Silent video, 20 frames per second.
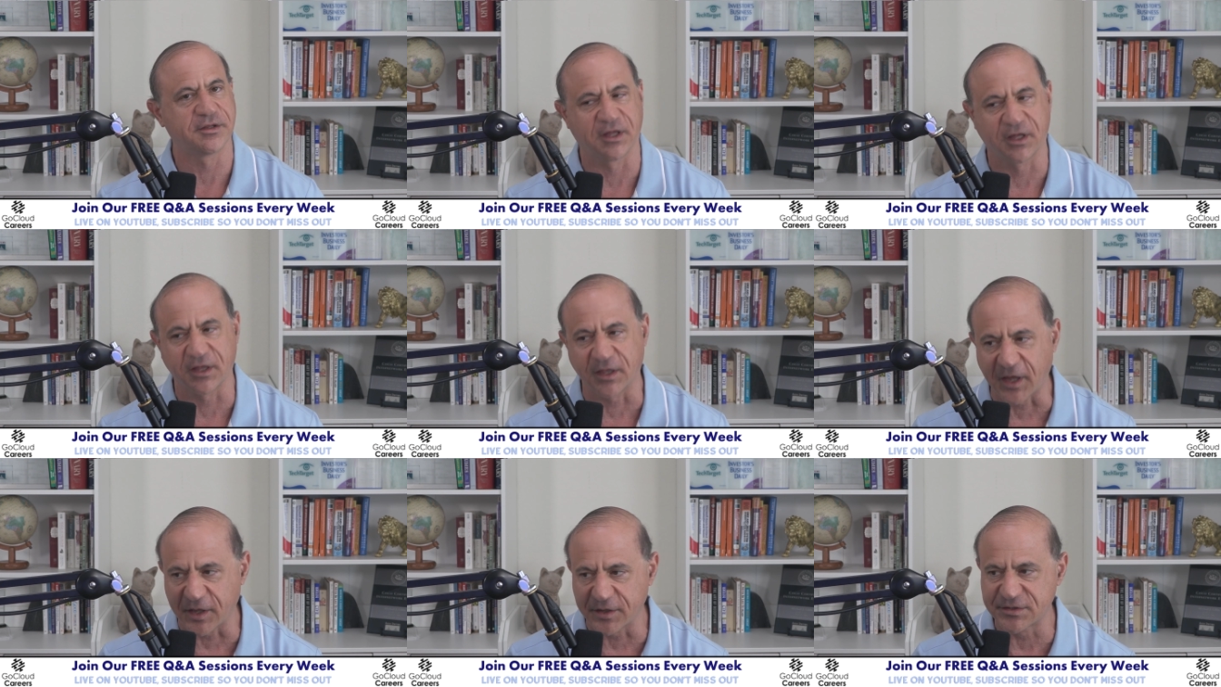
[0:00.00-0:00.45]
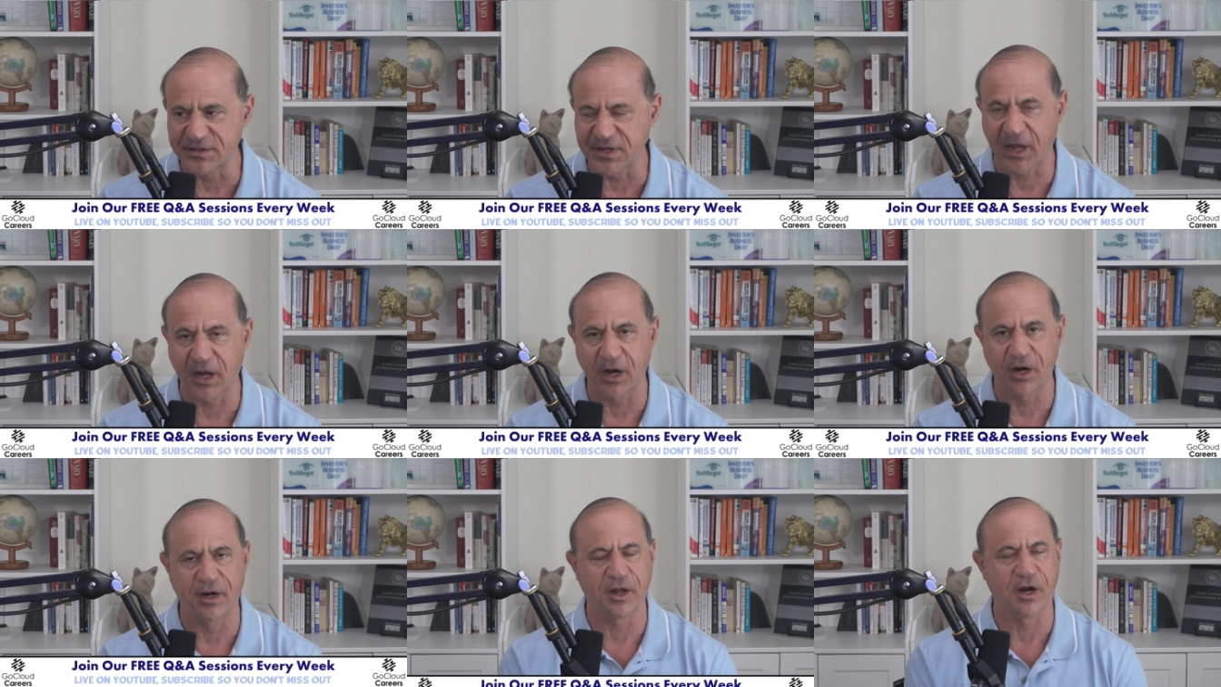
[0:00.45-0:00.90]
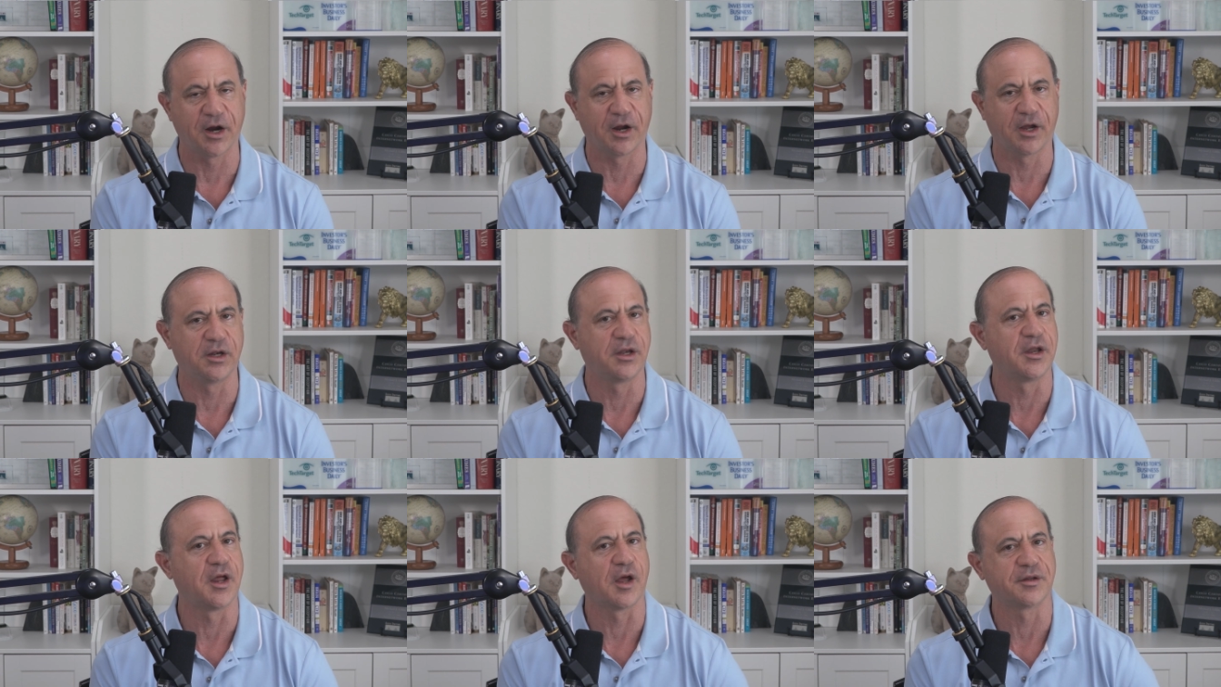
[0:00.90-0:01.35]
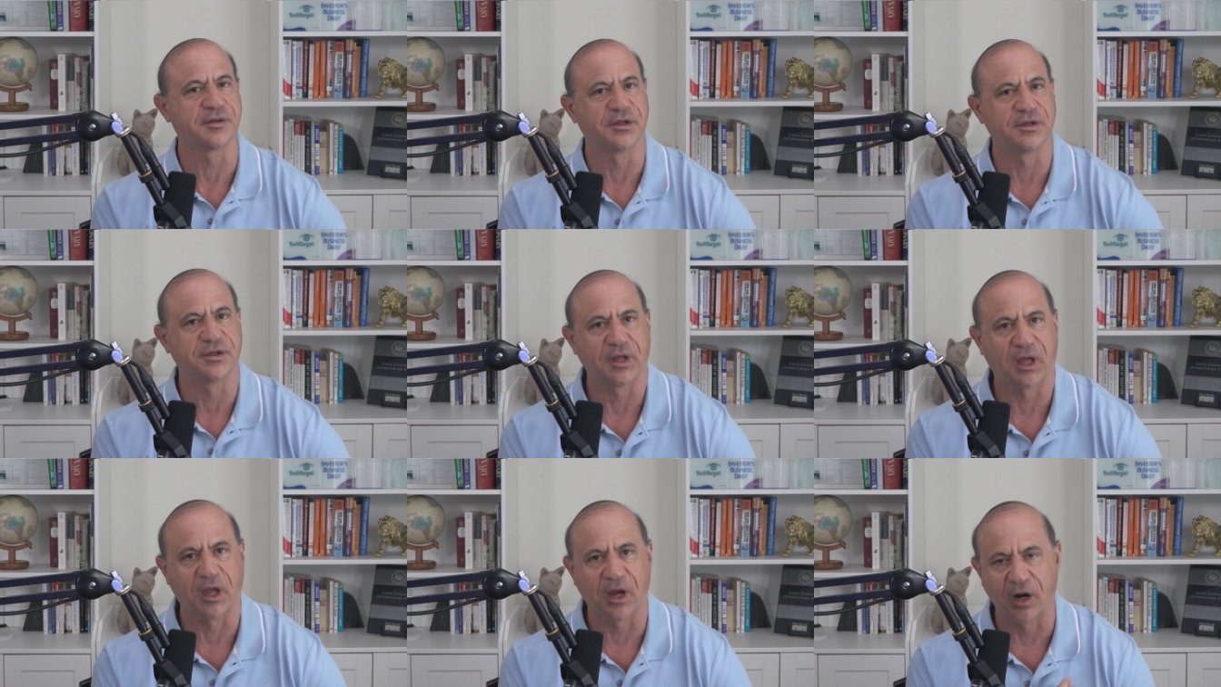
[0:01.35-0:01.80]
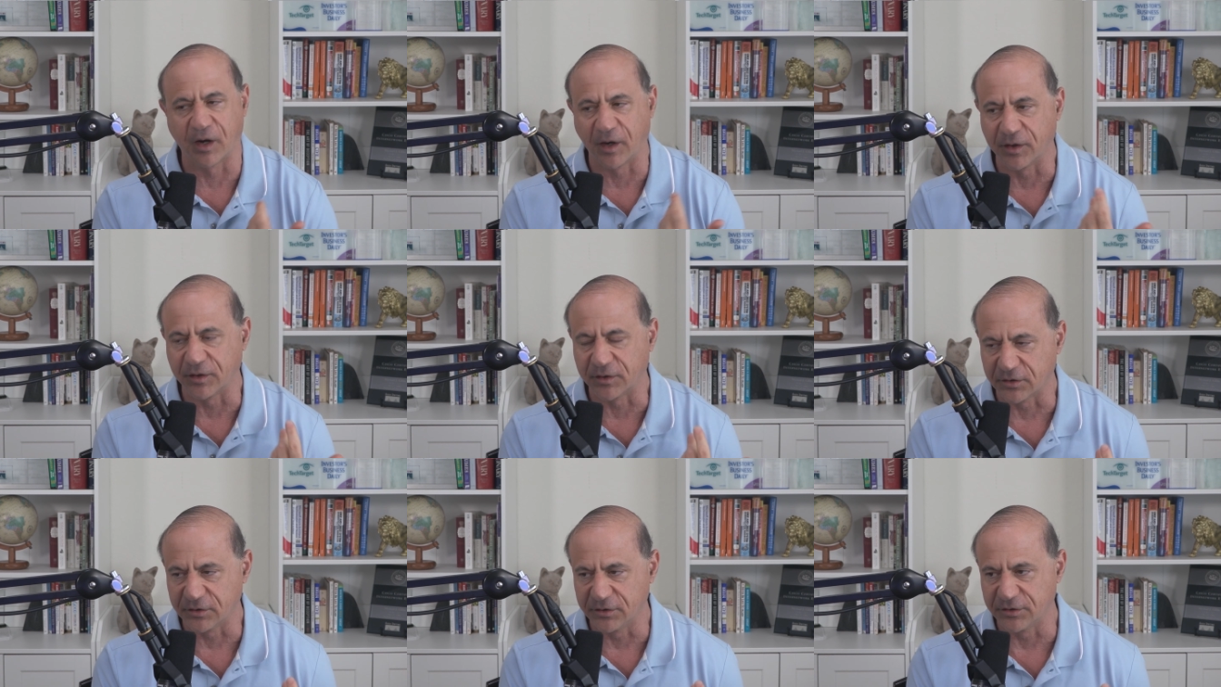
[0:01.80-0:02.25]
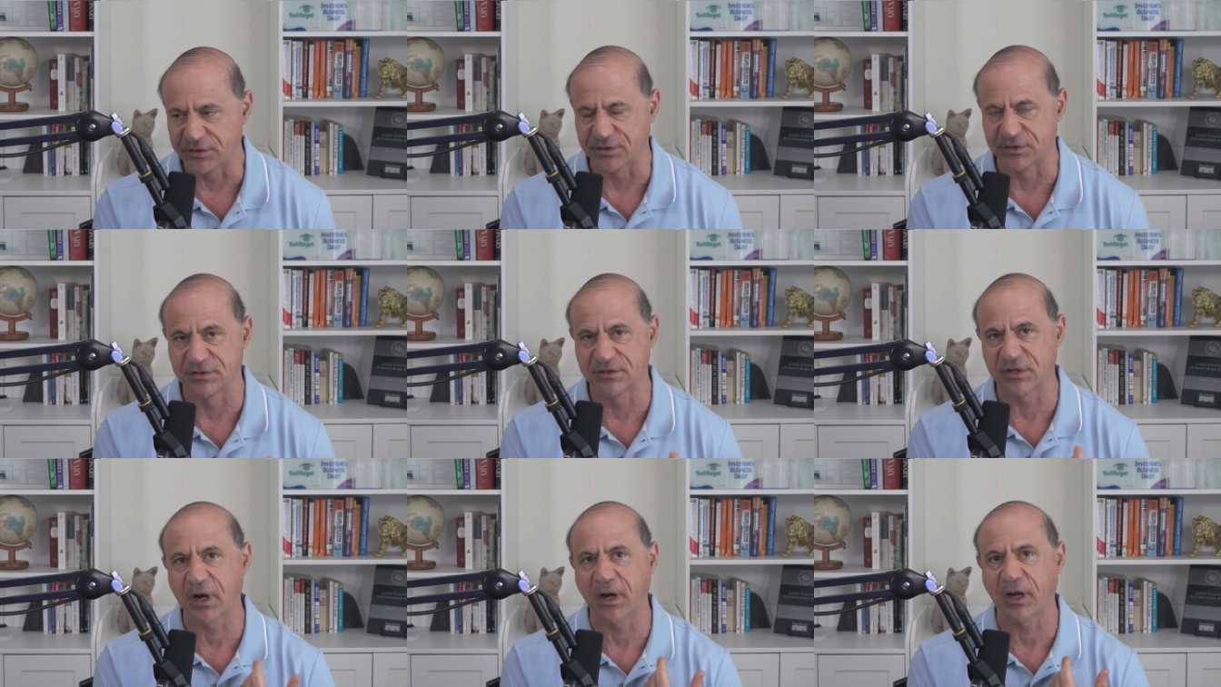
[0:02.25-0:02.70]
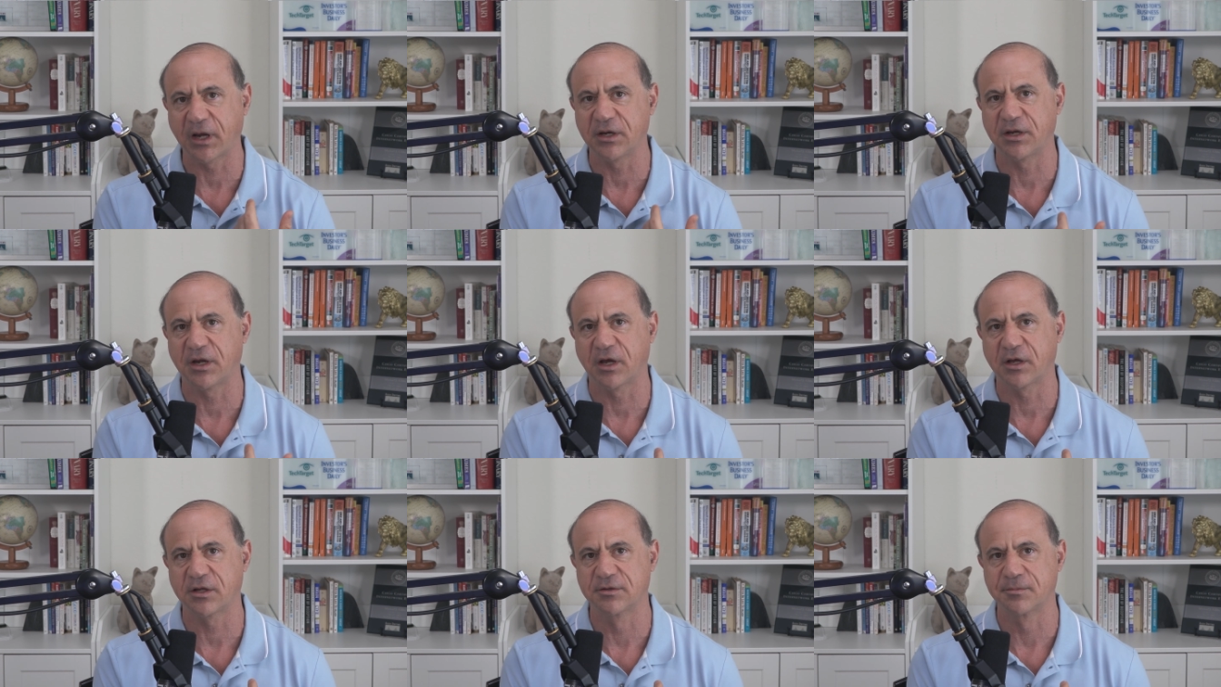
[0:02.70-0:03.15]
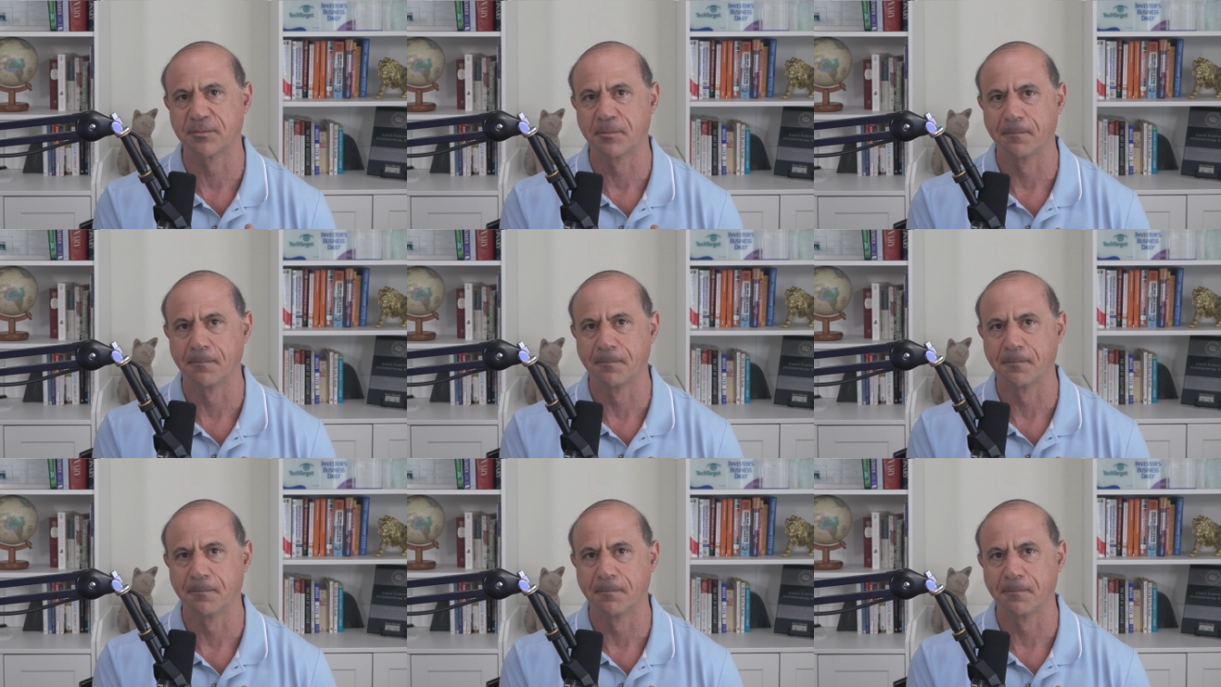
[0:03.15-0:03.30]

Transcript: the cloud security architects, the security solutions architects